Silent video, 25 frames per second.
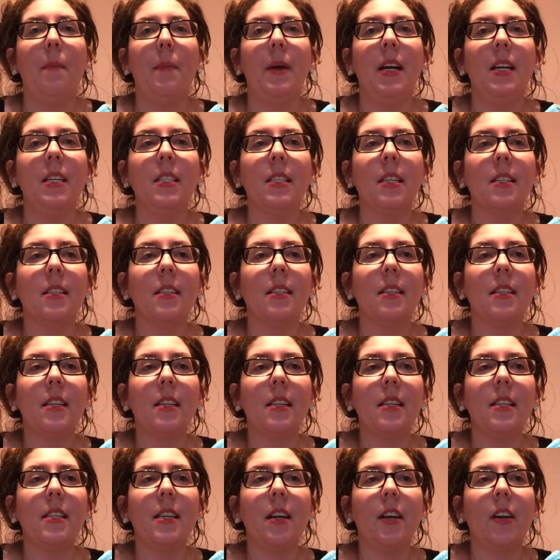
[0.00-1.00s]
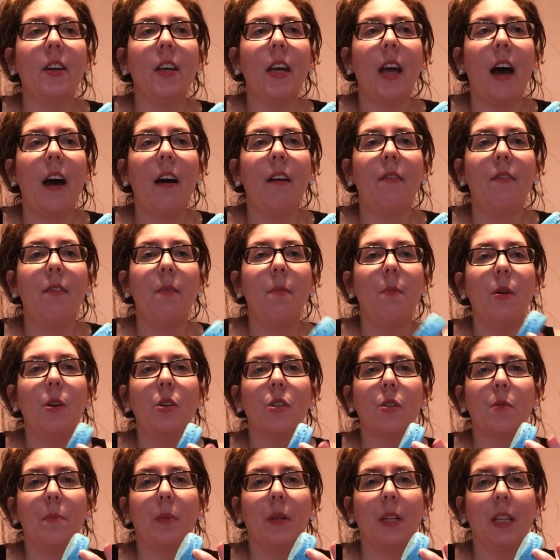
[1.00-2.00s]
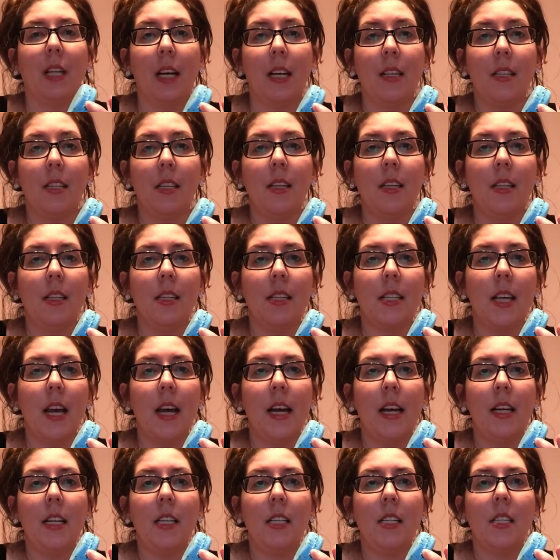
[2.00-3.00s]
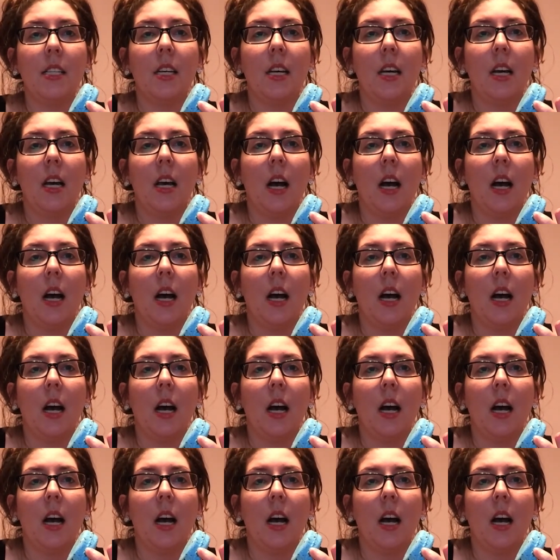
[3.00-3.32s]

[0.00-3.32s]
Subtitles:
It doesn't necessarily have the most pleasant scent.